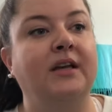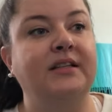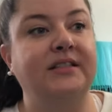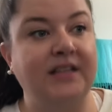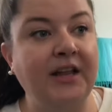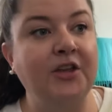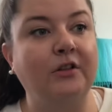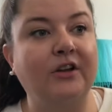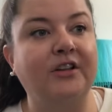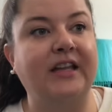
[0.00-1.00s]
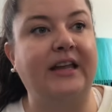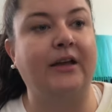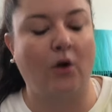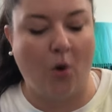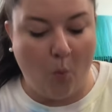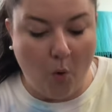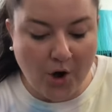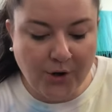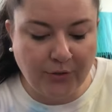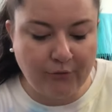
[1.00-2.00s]
singularly
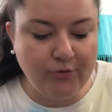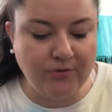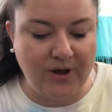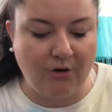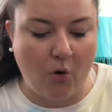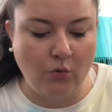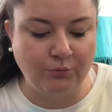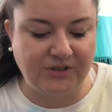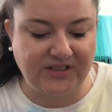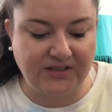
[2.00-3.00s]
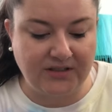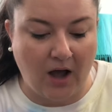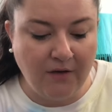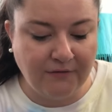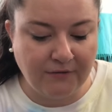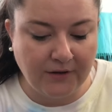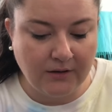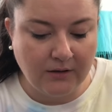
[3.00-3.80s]
work through their own stuff,